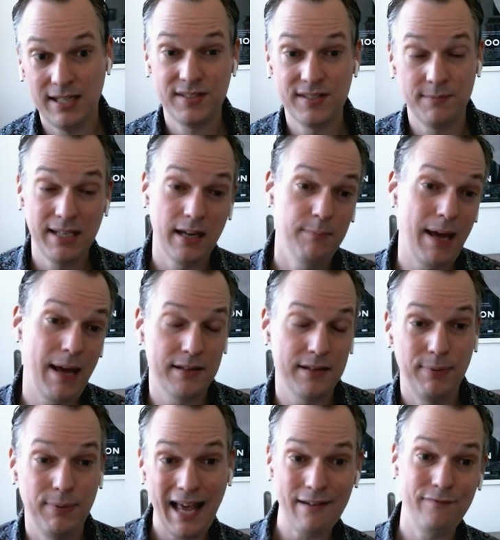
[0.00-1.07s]
If something about the
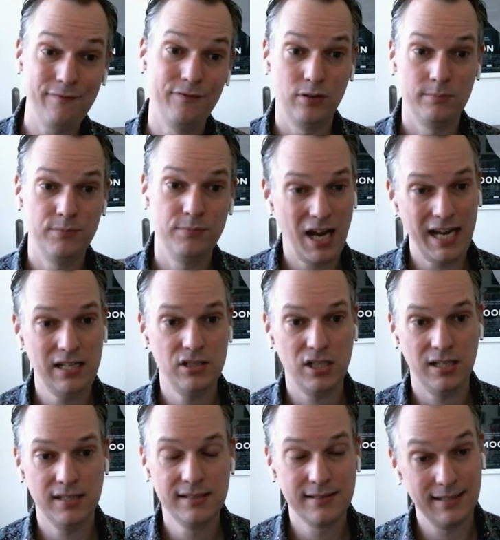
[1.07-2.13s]
platform
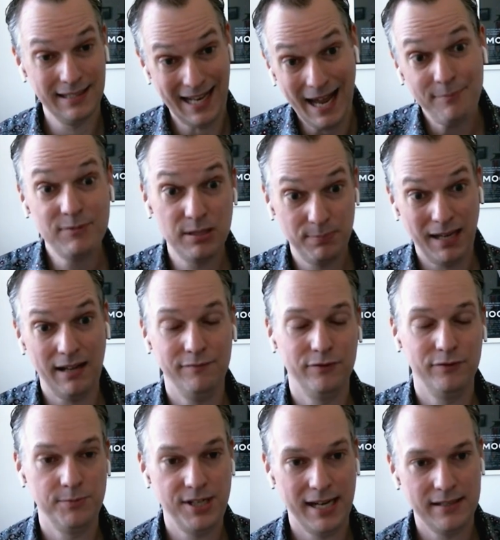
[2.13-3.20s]
changes, the Lambda
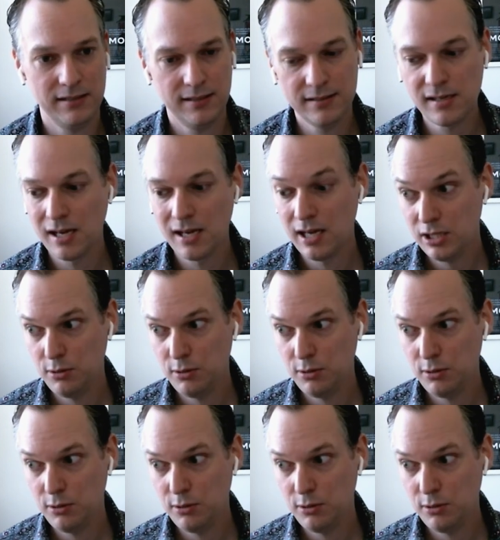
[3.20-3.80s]
platform changes,